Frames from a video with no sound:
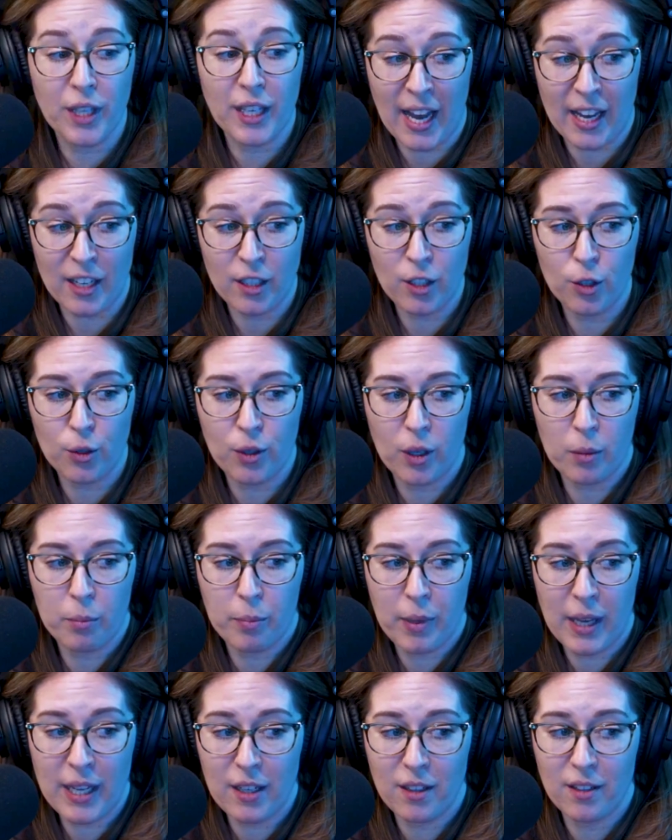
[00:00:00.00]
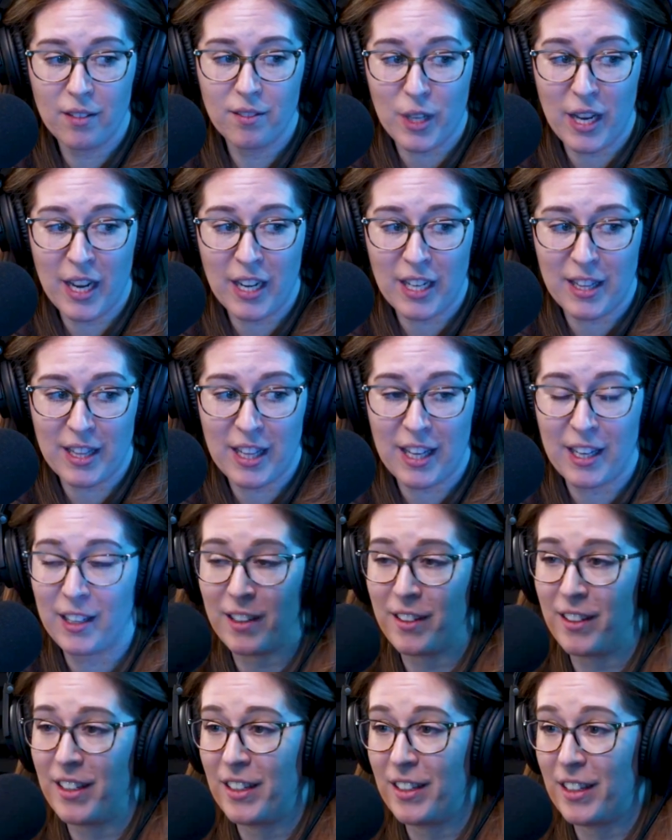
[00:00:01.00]
can paint most
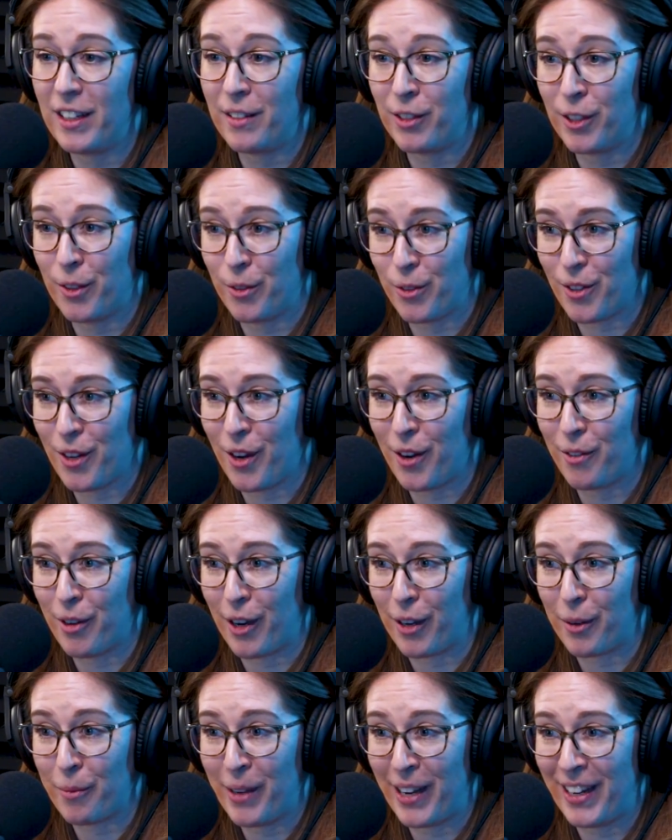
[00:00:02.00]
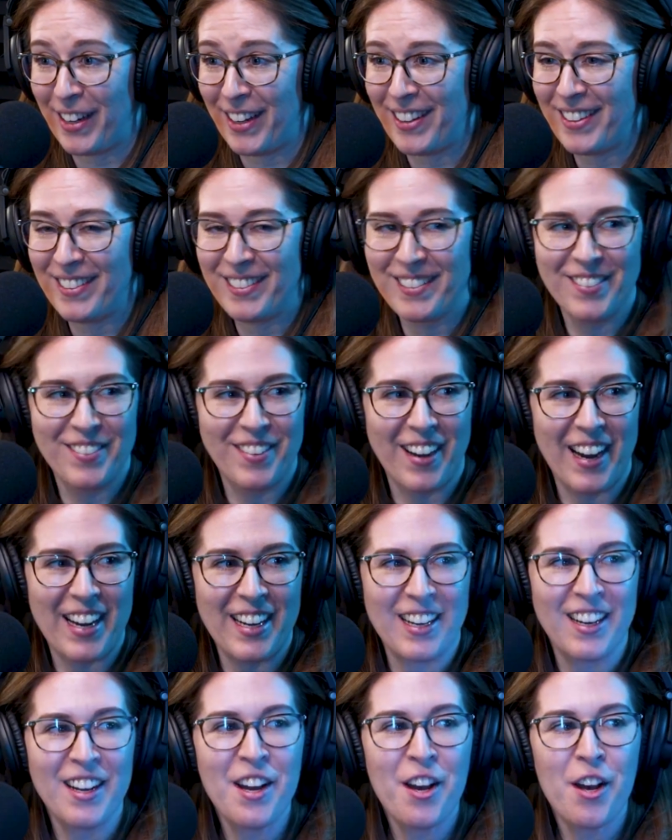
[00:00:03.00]
anything even though it's not recommended,
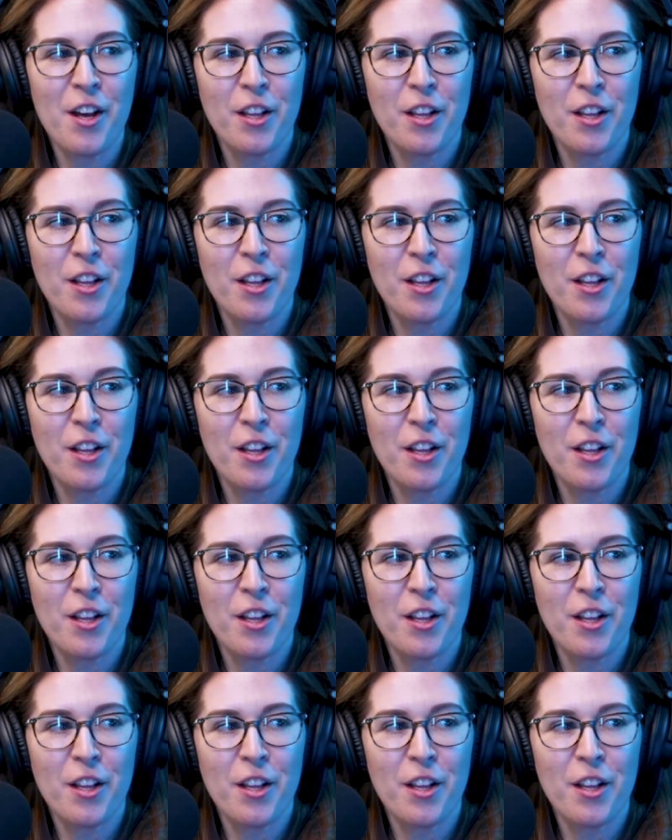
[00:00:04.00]
right?